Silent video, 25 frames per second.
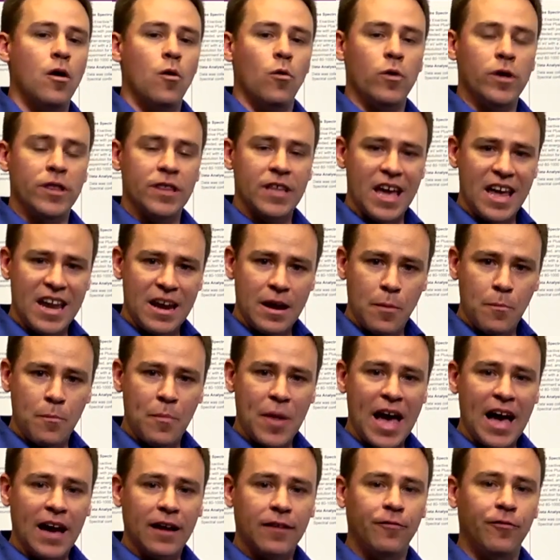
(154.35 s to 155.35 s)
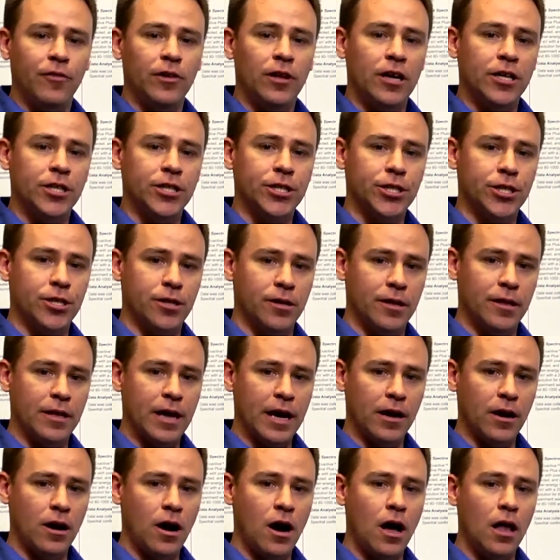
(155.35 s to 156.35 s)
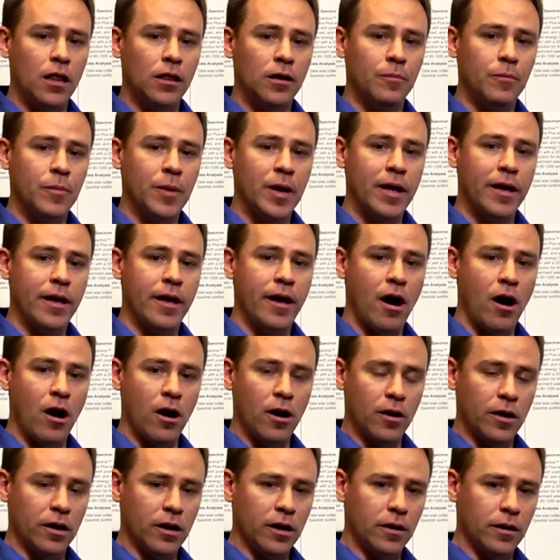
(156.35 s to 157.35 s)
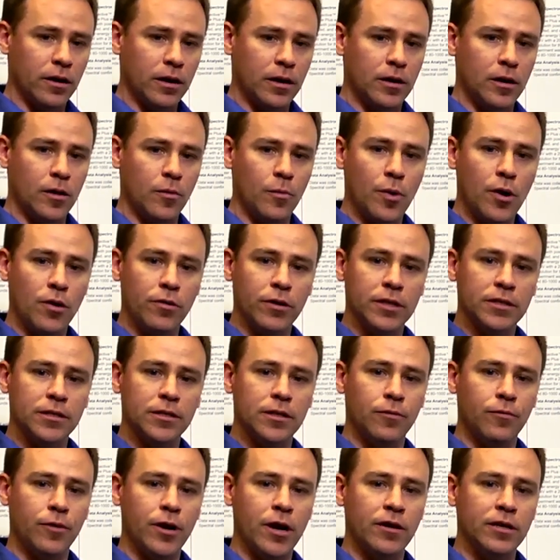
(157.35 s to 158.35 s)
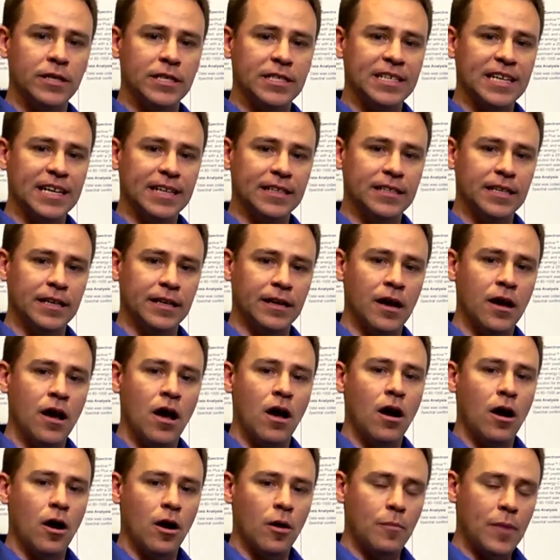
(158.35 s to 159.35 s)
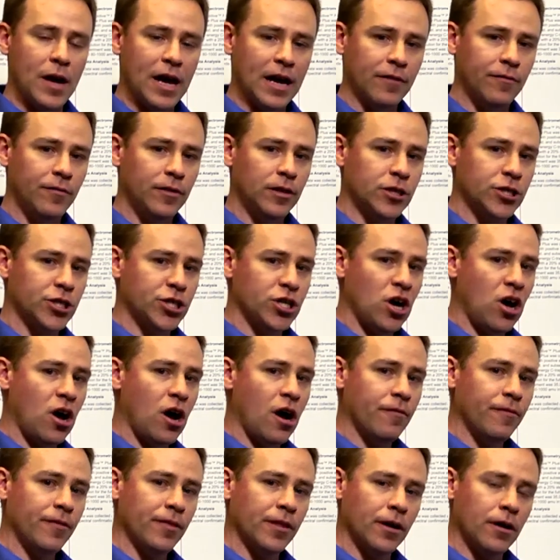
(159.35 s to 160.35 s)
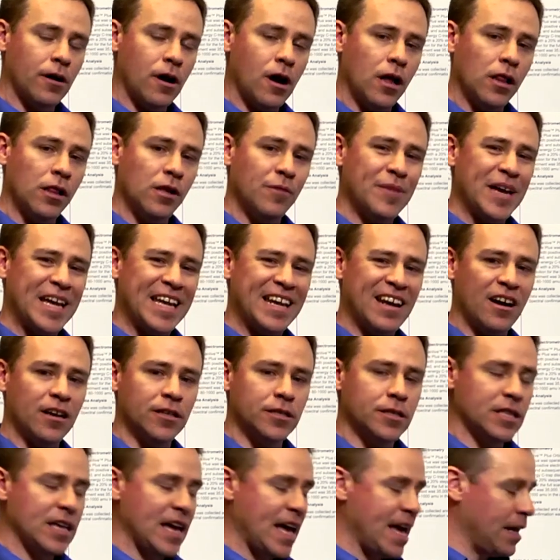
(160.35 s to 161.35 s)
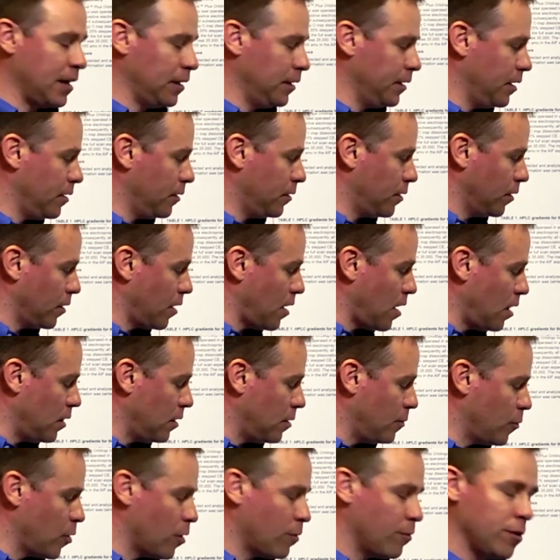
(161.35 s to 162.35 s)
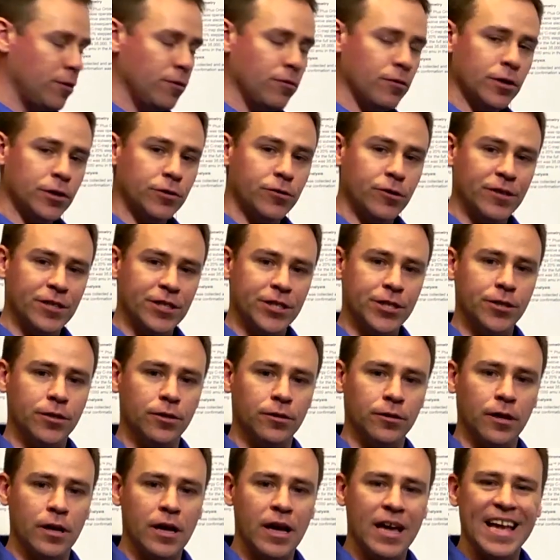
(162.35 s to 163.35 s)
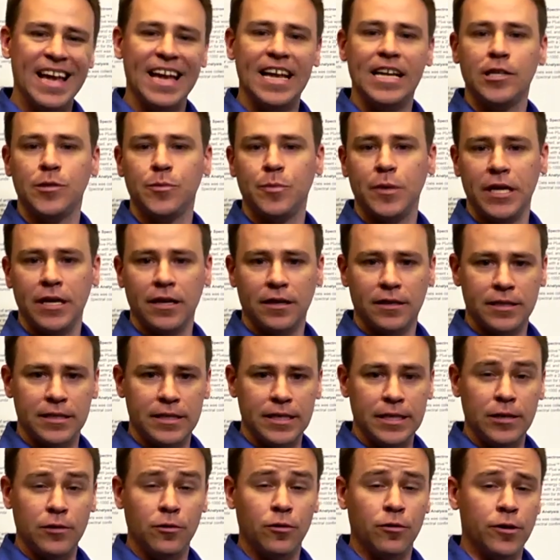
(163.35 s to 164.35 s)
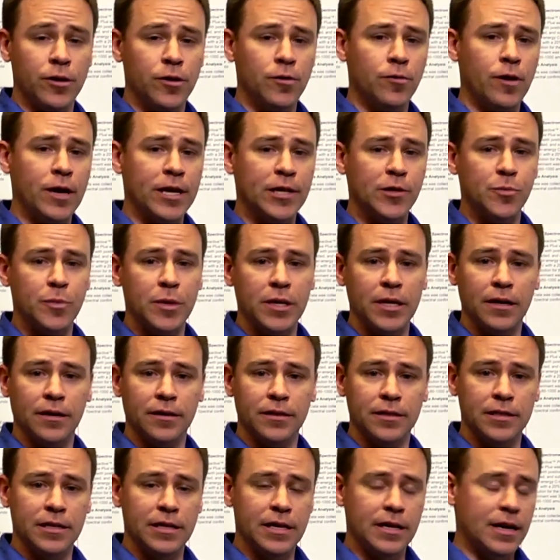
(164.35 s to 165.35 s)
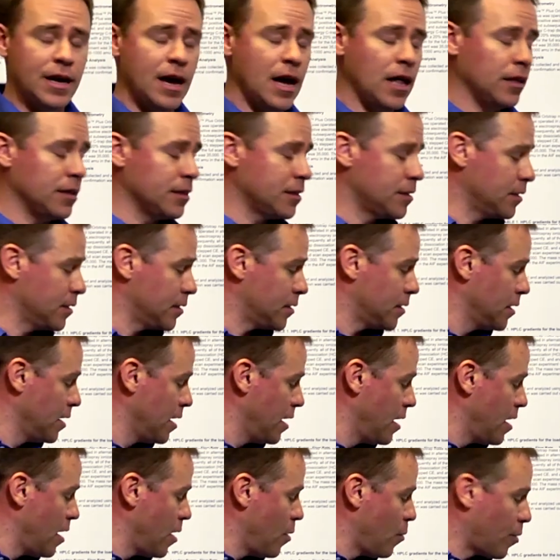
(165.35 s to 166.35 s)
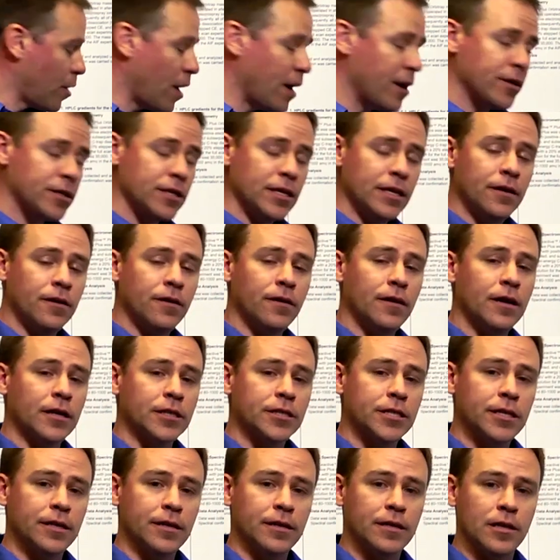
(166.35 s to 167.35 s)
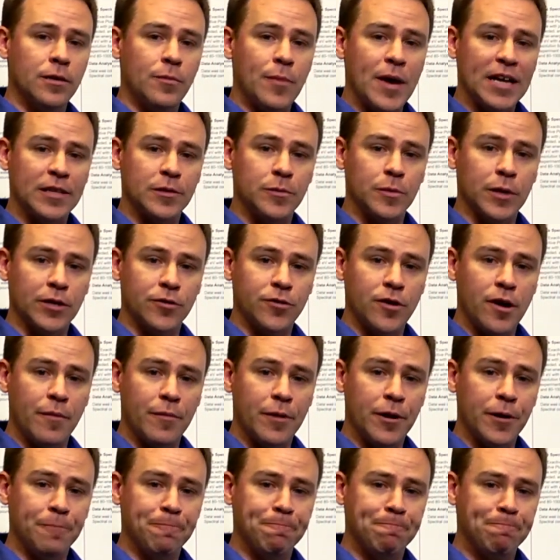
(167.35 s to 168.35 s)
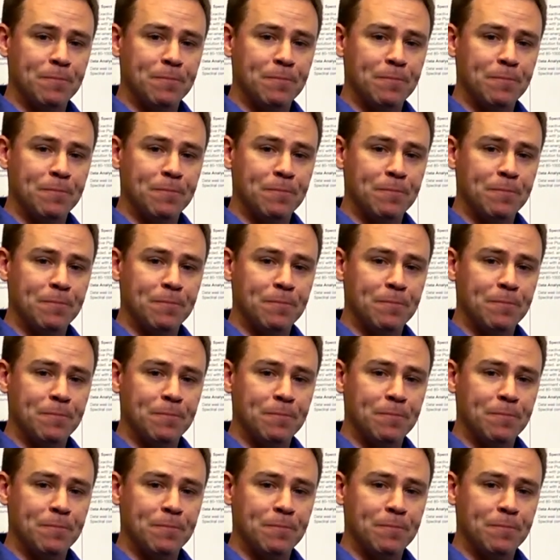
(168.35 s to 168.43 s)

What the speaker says: We then backflush that column. Our components that we are detecting are backflushed off of the column and onto the analytical column where we do a traditional HPLC or UHPLC analysis prior to introduction into the mass spectrometer.